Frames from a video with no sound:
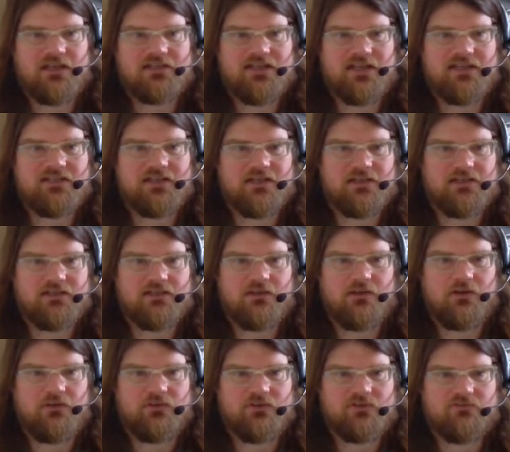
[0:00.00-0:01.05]
settings
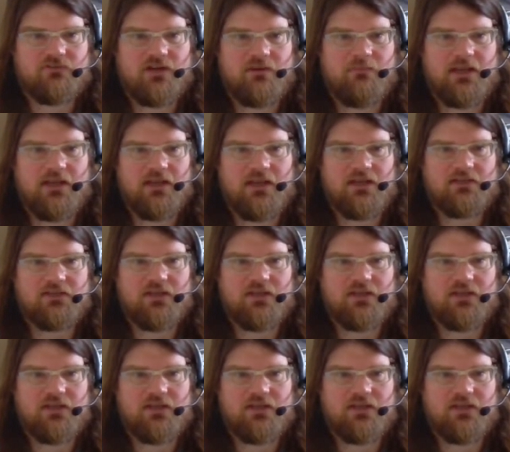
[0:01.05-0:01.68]
on the stream here.